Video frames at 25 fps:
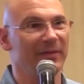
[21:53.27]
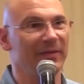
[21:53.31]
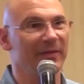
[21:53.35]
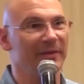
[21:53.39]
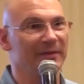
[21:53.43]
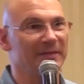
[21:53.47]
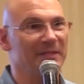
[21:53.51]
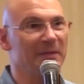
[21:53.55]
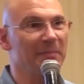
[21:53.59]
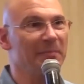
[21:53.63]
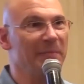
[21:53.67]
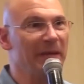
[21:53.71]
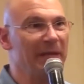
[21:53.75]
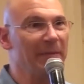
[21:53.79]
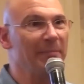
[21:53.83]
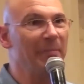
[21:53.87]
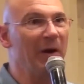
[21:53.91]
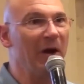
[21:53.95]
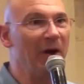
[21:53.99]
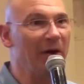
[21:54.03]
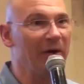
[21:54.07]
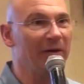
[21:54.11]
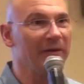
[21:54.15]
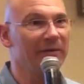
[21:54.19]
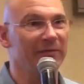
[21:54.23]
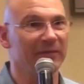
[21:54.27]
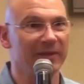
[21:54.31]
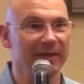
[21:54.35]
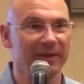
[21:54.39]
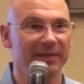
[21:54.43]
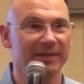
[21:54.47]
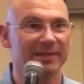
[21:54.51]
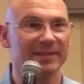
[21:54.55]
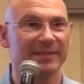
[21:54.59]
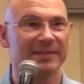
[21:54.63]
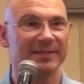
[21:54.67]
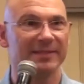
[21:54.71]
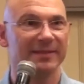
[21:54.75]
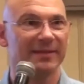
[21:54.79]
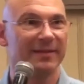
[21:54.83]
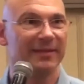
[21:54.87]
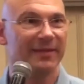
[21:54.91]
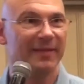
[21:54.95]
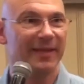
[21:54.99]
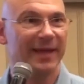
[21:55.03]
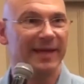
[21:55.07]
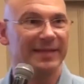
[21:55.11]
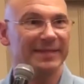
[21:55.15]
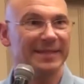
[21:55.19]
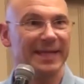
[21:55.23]
there's a big part of this
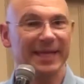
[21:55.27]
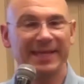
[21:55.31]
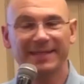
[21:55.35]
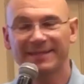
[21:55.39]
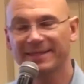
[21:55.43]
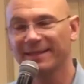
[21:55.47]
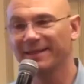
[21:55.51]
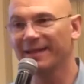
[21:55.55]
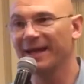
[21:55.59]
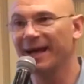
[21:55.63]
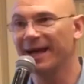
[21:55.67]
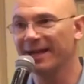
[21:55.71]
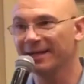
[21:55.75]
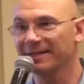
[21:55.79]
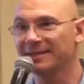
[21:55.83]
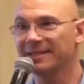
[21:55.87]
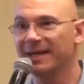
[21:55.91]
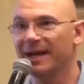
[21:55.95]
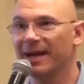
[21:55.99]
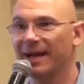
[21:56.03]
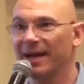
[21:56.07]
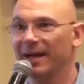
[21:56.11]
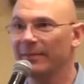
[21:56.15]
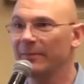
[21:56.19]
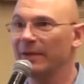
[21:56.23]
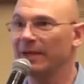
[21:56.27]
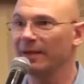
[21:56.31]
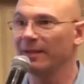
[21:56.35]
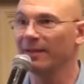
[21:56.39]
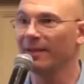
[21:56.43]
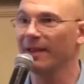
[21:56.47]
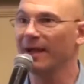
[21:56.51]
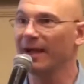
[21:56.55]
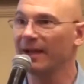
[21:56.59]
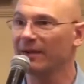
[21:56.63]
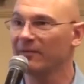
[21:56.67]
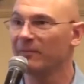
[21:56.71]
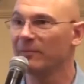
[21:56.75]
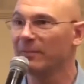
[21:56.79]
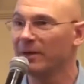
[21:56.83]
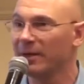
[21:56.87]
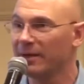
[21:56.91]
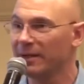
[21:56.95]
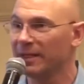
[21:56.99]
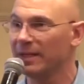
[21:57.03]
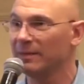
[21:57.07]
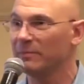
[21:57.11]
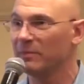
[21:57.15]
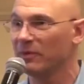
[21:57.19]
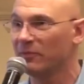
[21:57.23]
that takes a lot of time and a lot of
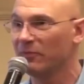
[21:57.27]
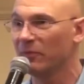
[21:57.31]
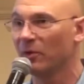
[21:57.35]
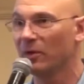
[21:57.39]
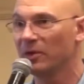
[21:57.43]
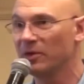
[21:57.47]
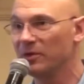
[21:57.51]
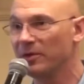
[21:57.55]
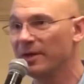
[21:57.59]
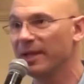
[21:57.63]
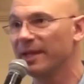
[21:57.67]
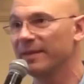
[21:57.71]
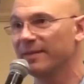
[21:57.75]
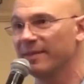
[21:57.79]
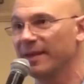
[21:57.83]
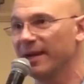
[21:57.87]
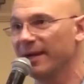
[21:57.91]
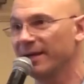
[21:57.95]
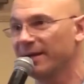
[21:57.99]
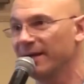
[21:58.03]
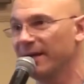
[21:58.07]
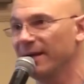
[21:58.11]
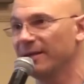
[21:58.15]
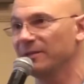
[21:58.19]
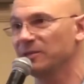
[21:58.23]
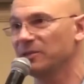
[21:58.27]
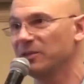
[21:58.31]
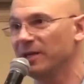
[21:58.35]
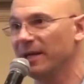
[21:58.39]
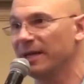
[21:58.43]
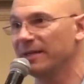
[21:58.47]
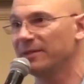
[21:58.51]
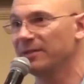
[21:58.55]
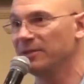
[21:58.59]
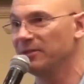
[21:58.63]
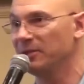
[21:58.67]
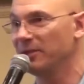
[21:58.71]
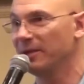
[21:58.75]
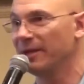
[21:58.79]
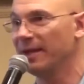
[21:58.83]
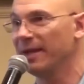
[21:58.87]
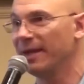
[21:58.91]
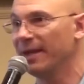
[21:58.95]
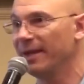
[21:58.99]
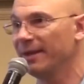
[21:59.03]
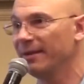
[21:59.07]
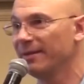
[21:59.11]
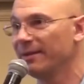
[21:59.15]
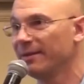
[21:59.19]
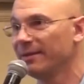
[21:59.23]
money before you get that contract in your
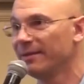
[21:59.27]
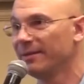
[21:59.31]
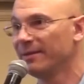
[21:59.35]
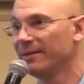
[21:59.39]
hand.